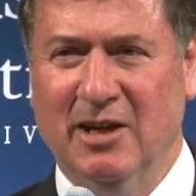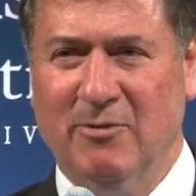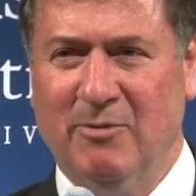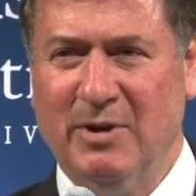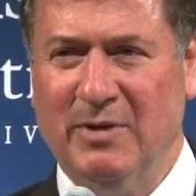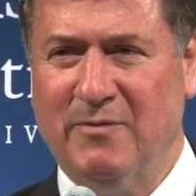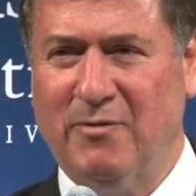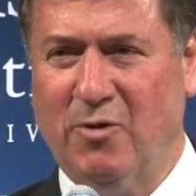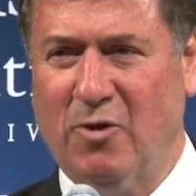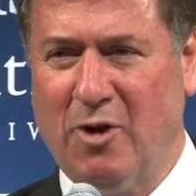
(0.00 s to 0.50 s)

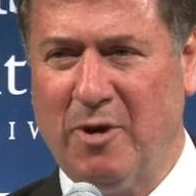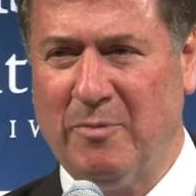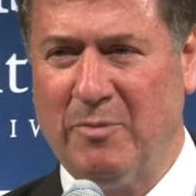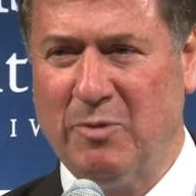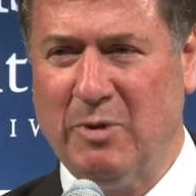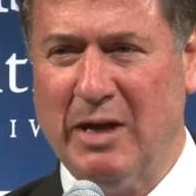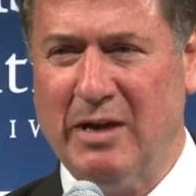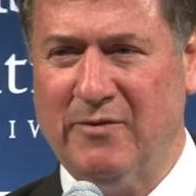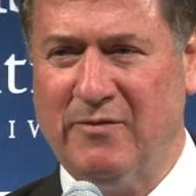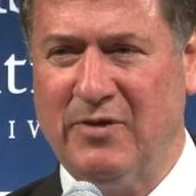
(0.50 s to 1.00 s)
reformed
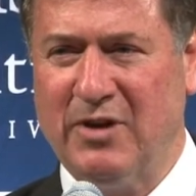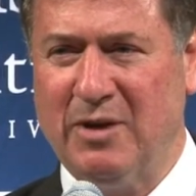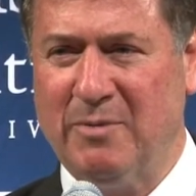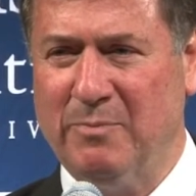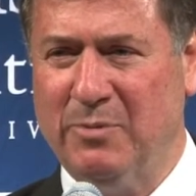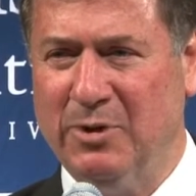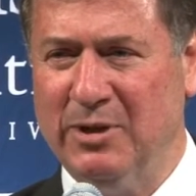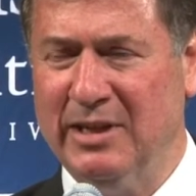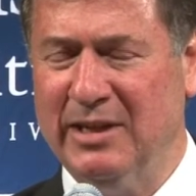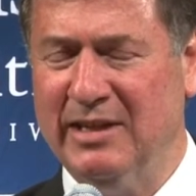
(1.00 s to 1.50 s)
welfare,
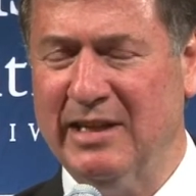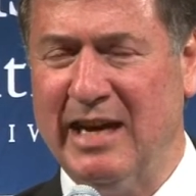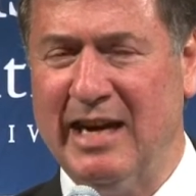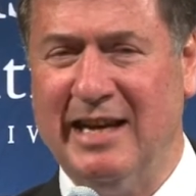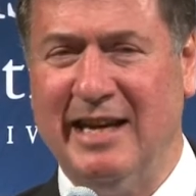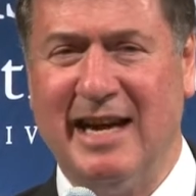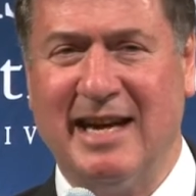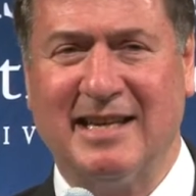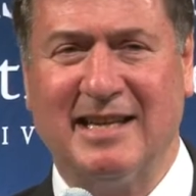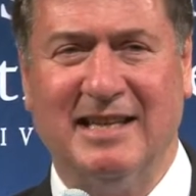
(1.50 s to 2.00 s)
put in
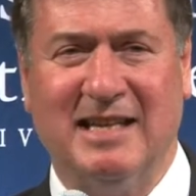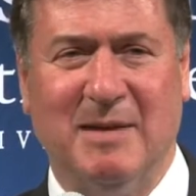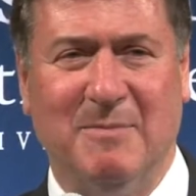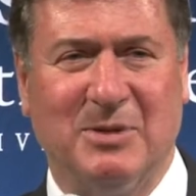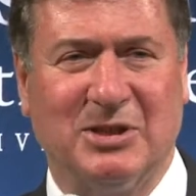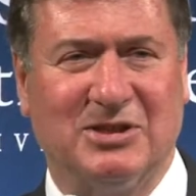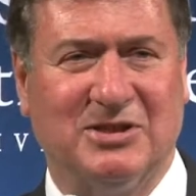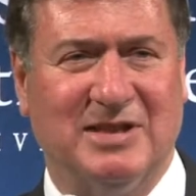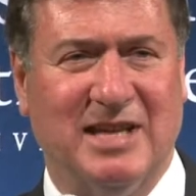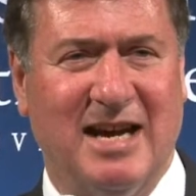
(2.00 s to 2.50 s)
high
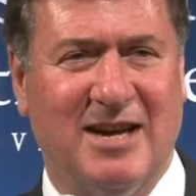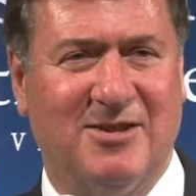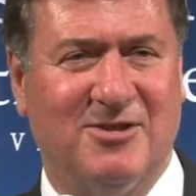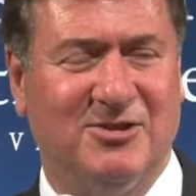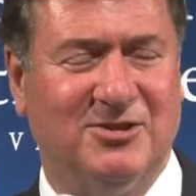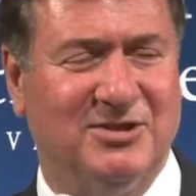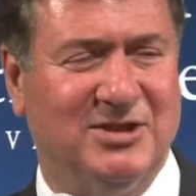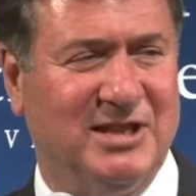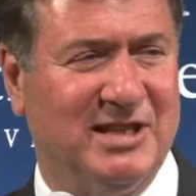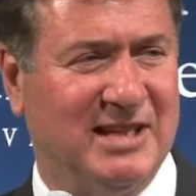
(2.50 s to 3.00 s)
academic
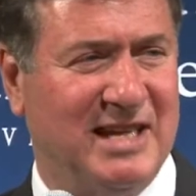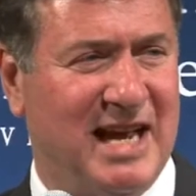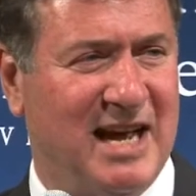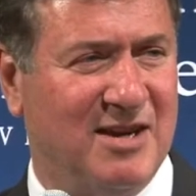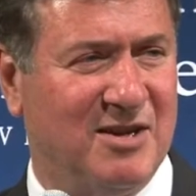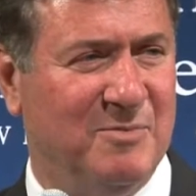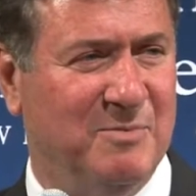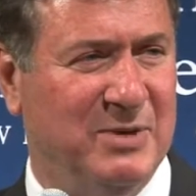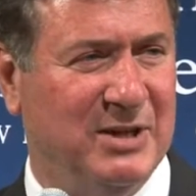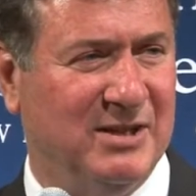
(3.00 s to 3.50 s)
standards and
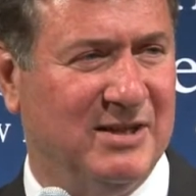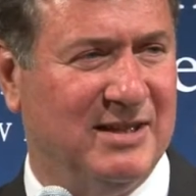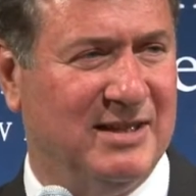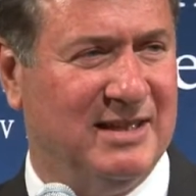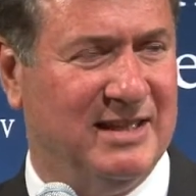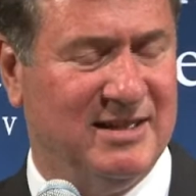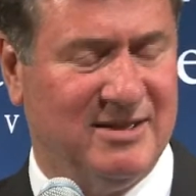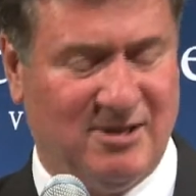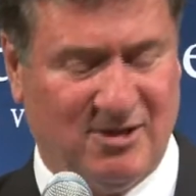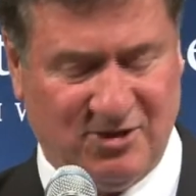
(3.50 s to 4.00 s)

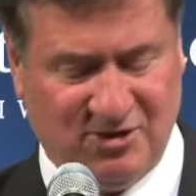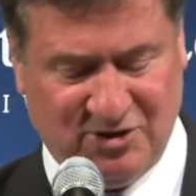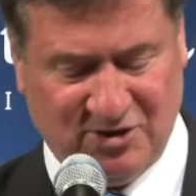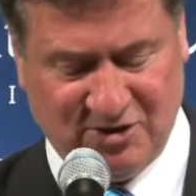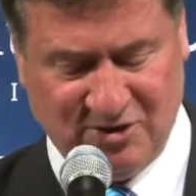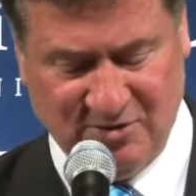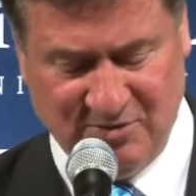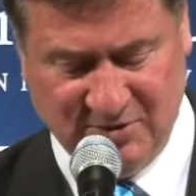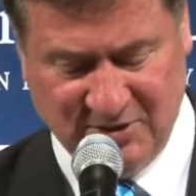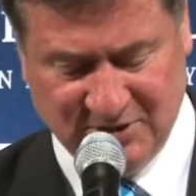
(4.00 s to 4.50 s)
accountability in our
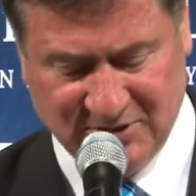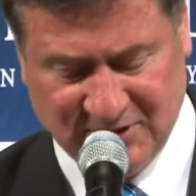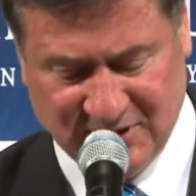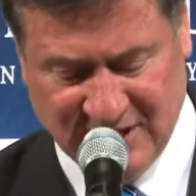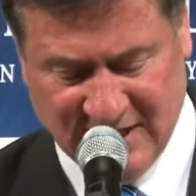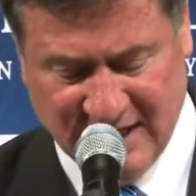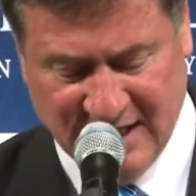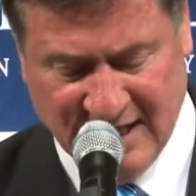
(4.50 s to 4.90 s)
schools,